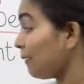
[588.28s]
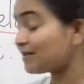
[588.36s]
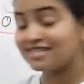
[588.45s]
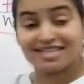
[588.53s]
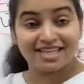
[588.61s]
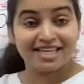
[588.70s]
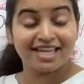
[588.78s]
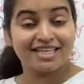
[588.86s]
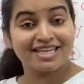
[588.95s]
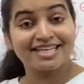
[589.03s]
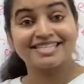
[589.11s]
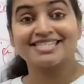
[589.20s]
I'm sitting in
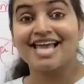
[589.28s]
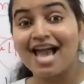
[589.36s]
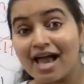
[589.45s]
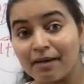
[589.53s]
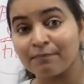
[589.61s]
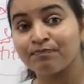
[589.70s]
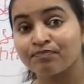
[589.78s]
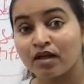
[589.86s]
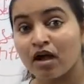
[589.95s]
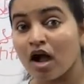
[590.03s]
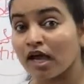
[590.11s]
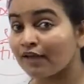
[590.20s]
an exam
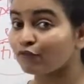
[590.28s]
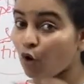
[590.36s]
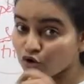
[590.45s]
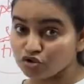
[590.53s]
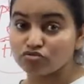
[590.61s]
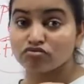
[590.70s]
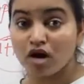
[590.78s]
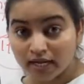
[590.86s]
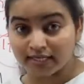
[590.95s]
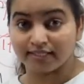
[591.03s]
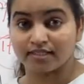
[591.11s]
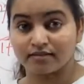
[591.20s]
and I've got to
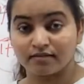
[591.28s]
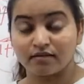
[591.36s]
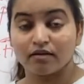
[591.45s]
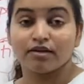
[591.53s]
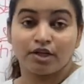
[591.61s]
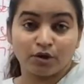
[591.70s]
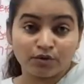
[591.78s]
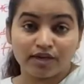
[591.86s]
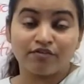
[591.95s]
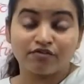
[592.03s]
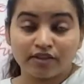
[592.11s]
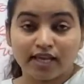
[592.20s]
write,
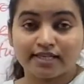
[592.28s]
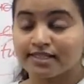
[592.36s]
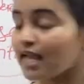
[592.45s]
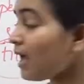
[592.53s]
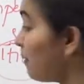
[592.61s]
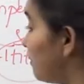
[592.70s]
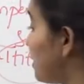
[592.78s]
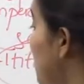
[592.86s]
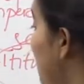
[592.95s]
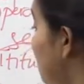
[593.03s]
give the exam.